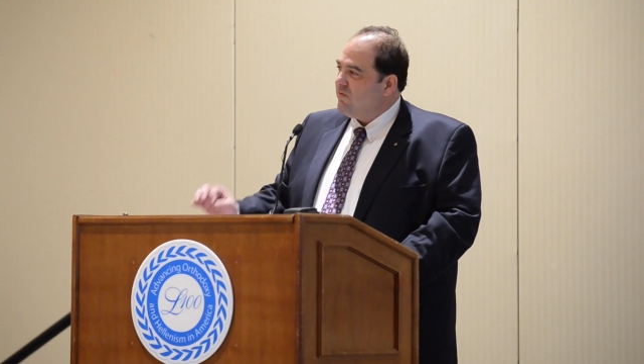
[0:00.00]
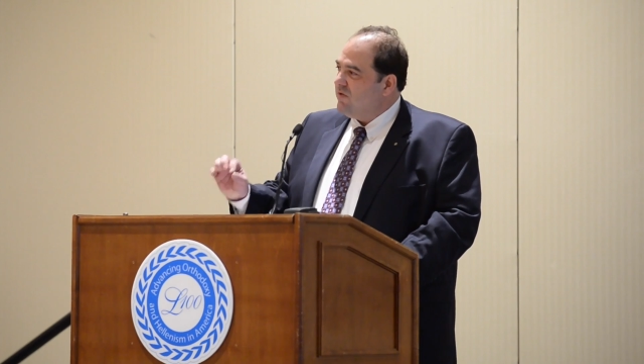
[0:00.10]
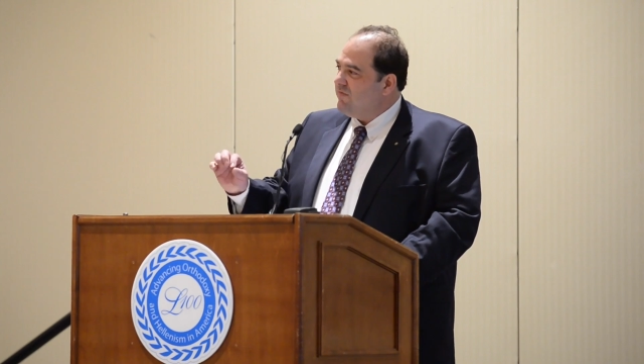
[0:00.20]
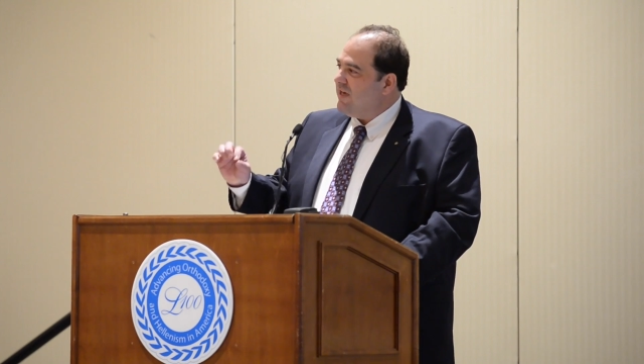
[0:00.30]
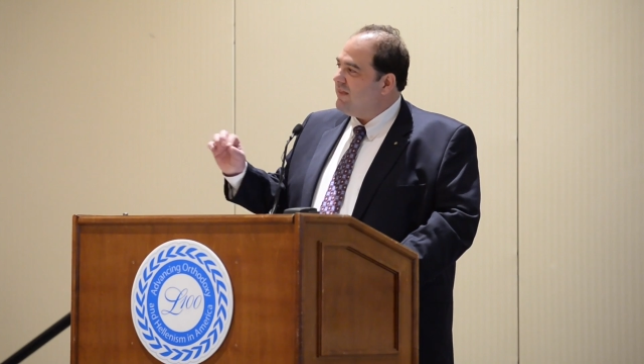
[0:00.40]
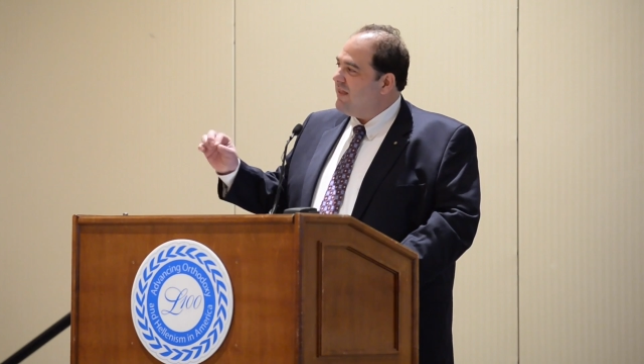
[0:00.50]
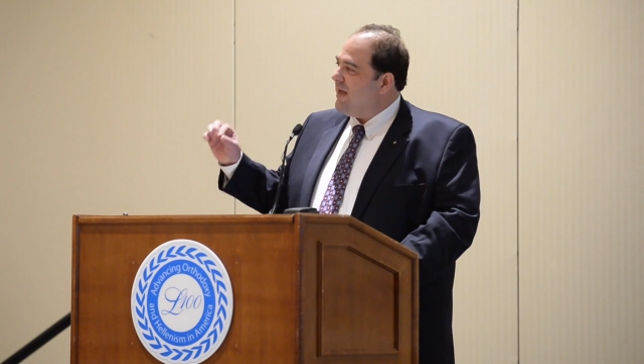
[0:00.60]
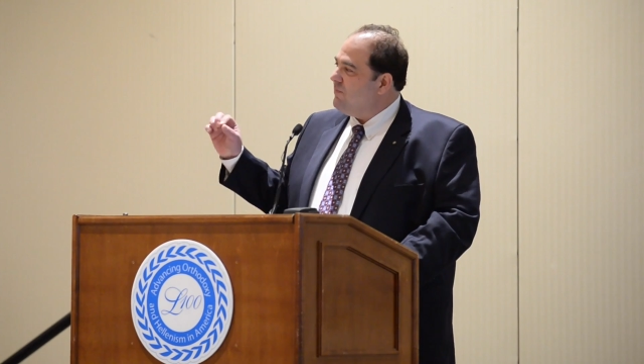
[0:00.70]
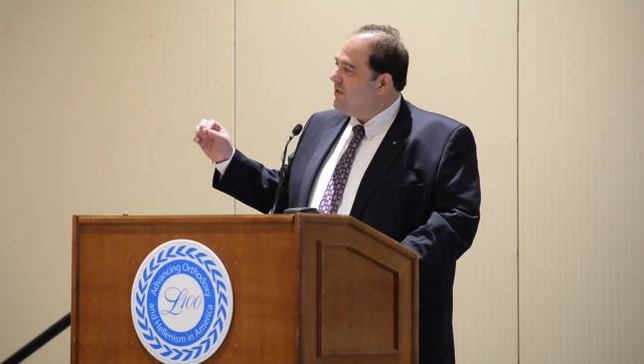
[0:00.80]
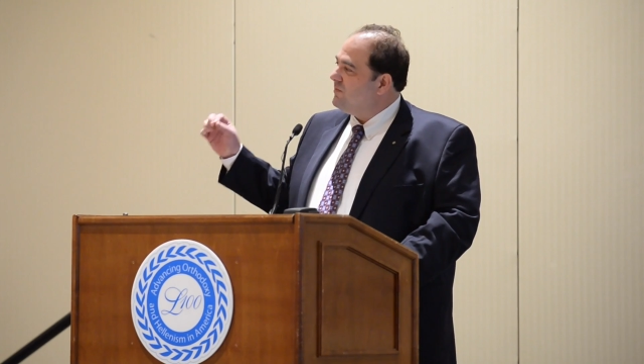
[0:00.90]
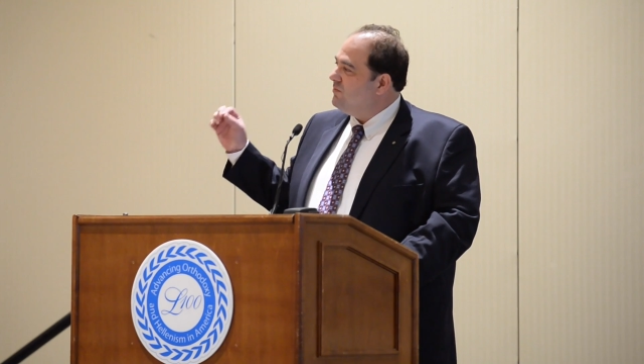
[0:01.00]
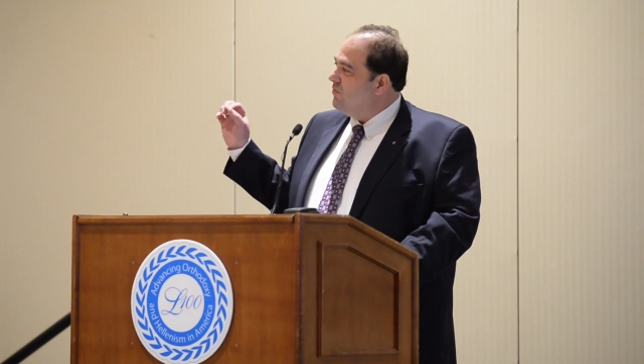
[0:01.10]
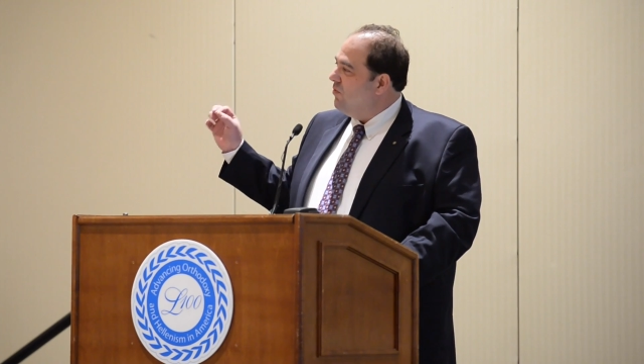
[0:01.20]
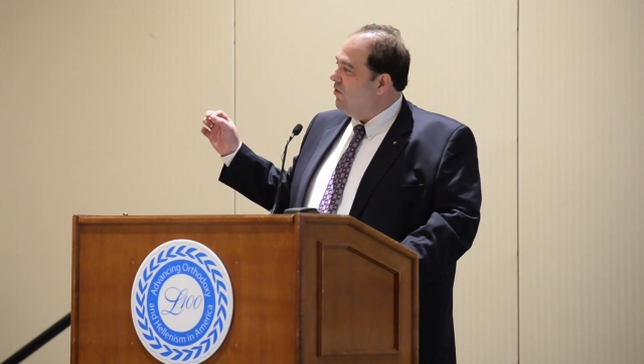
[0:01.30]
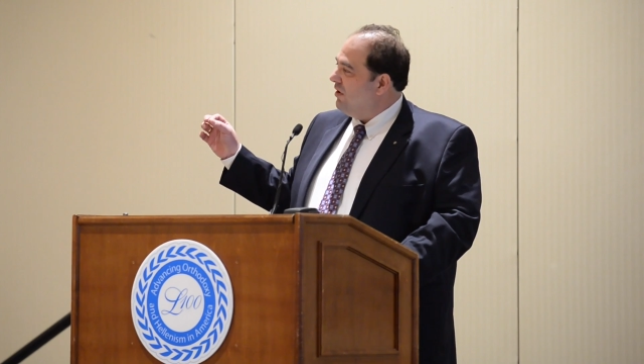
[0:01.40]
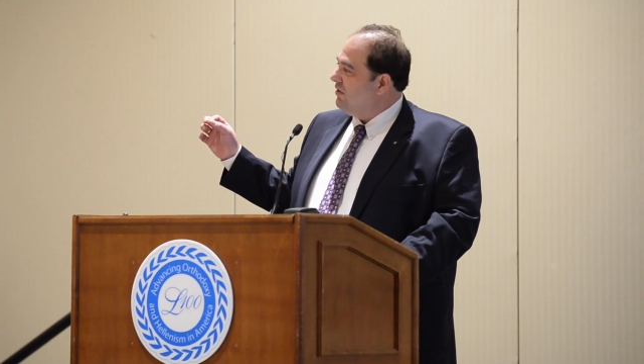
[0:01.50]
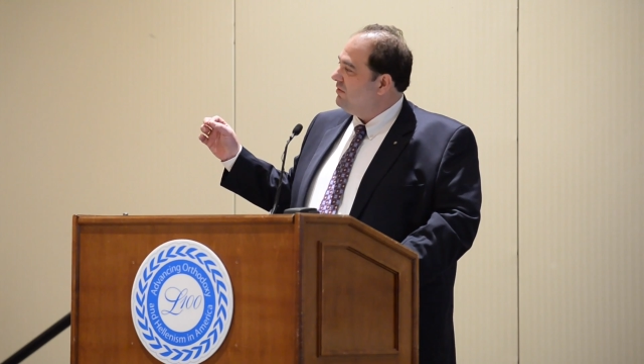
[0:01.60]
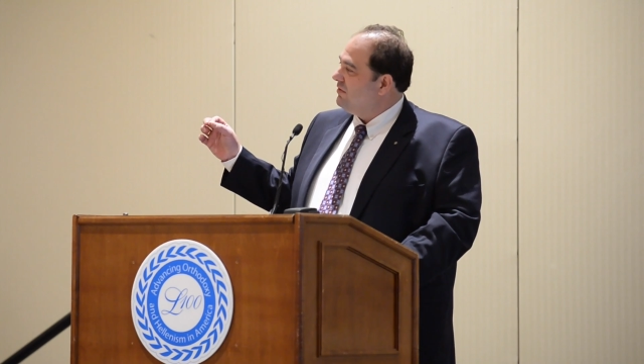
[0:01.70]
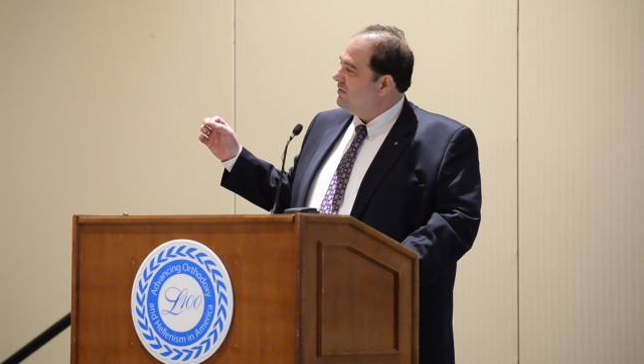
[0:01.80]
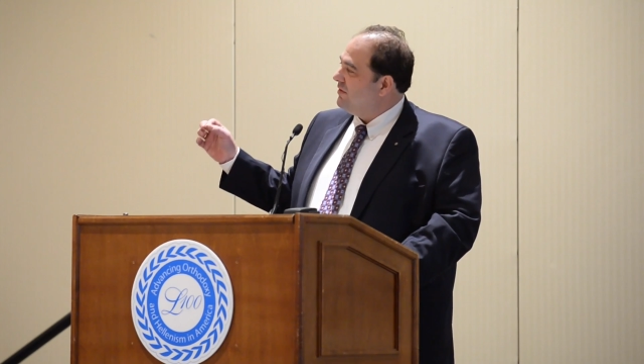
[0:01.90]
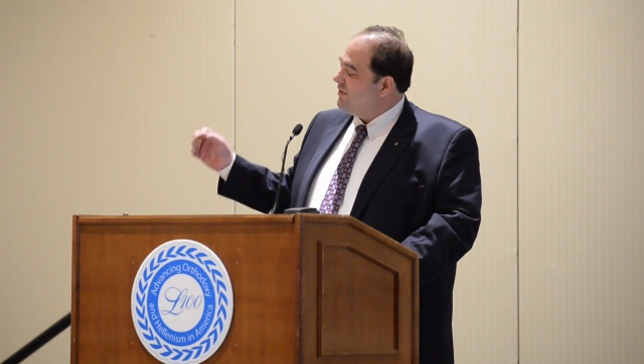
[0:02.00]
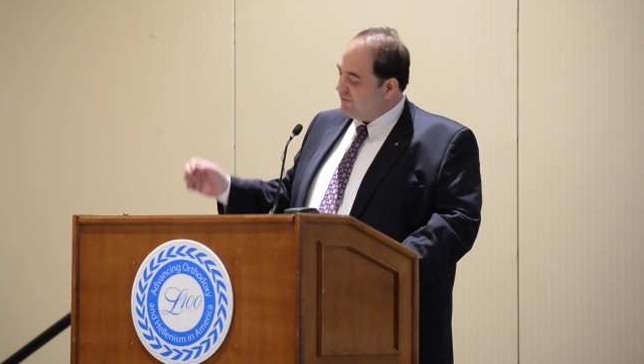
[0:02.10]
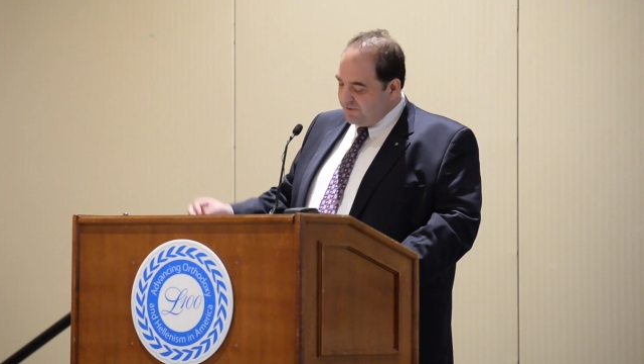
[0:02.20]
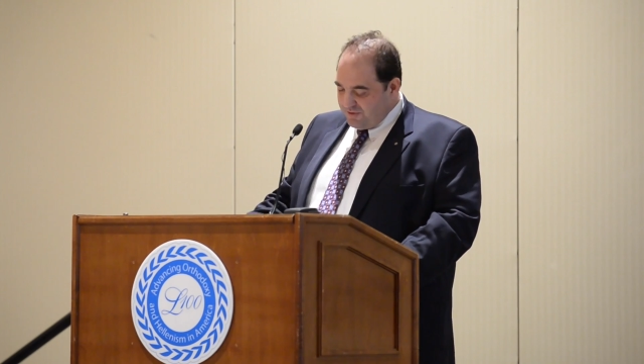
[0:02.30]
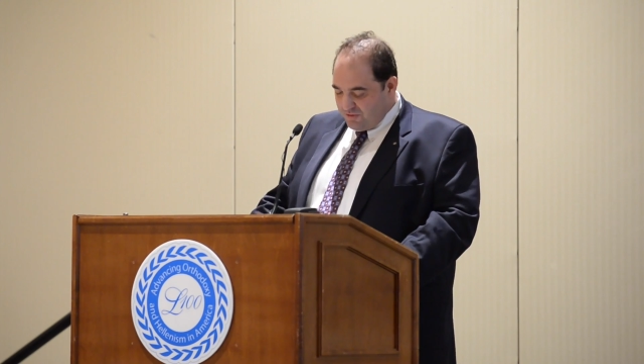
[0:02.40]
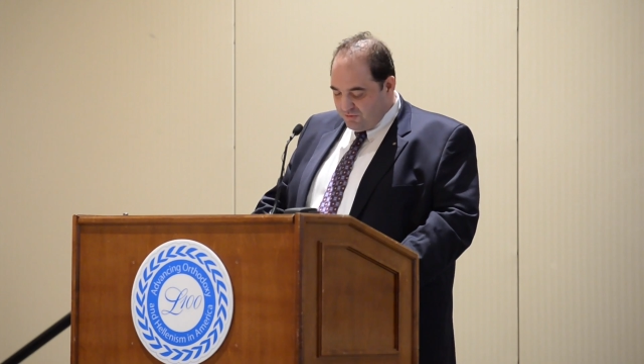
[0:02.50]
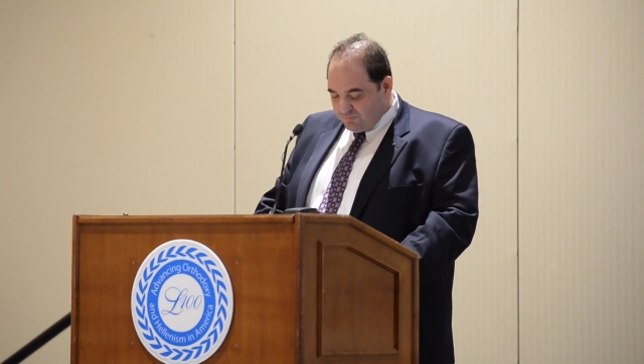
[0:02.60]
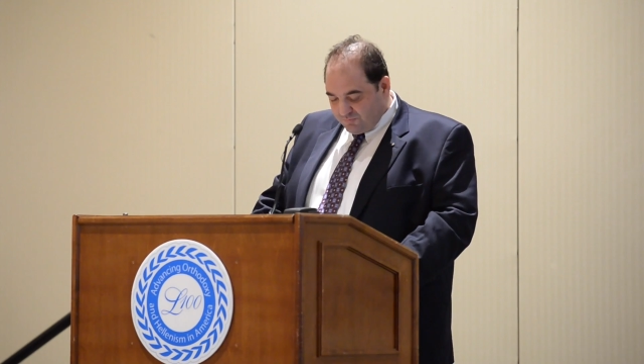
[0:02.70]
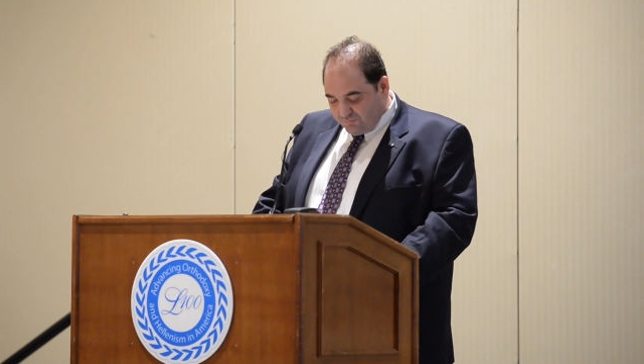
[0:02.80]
we've got that much more to do.